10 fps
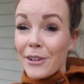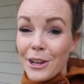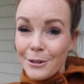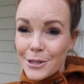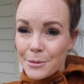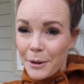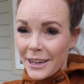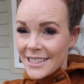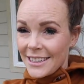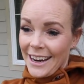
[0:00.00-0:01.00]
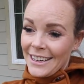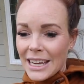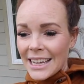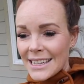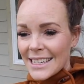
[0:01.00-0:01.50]
a huge surprise tonight.
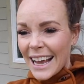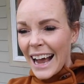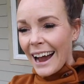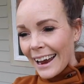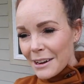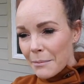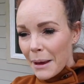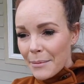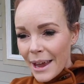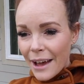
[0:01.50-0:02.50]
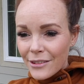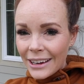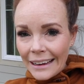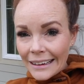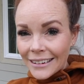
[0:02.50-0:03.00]
Kids kind of maybe have an
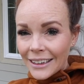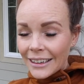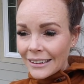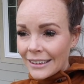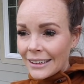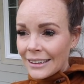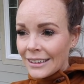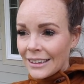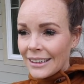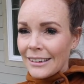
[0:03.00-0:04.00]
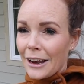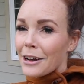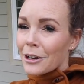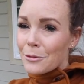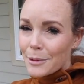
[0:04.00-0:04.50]
inkling. Not
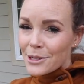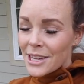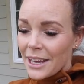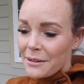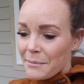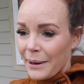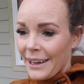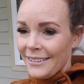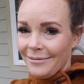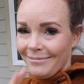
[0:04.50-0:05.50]
100%, but